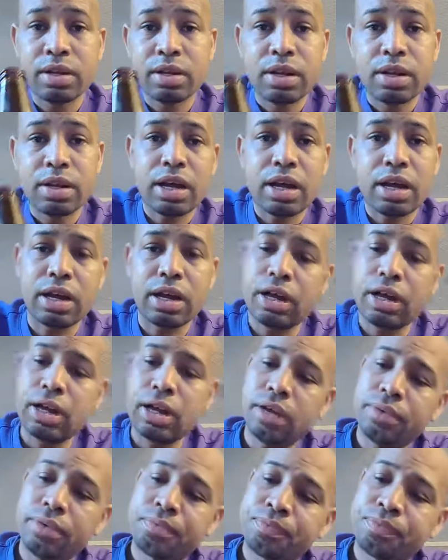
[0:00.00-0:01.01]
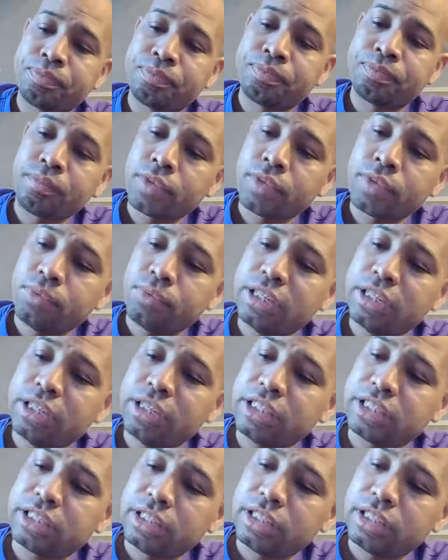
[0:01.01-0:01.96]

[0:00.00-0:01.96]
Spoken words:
Uh, what is this?